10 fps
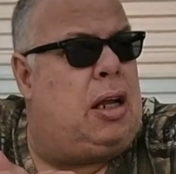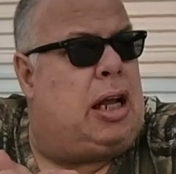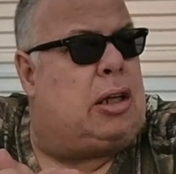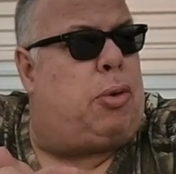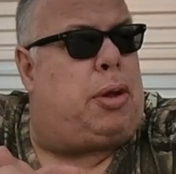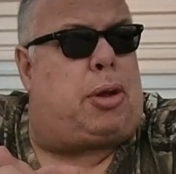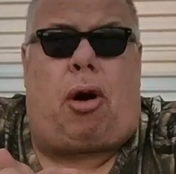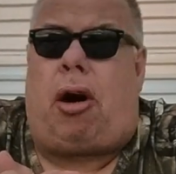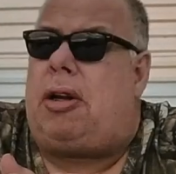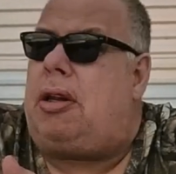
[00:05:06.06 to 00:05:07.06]
As we
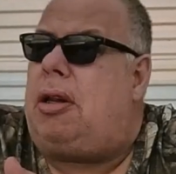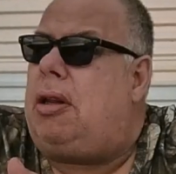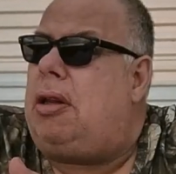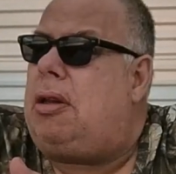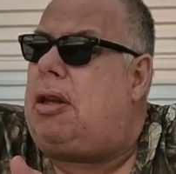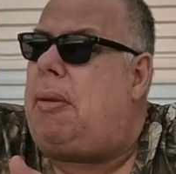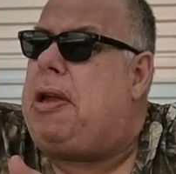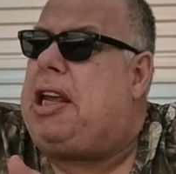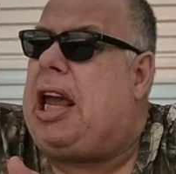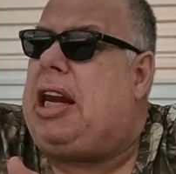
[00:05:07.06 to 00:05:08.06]
start the
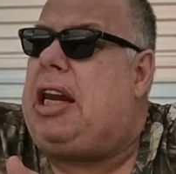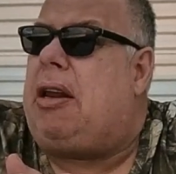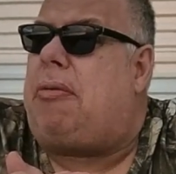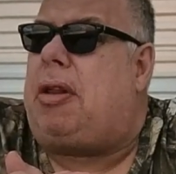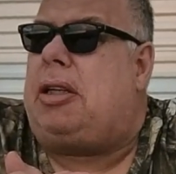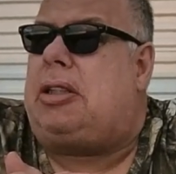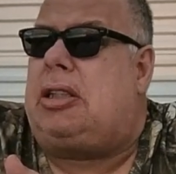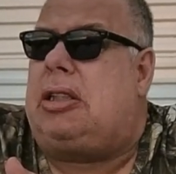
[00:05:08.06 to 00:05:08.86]
beginning of this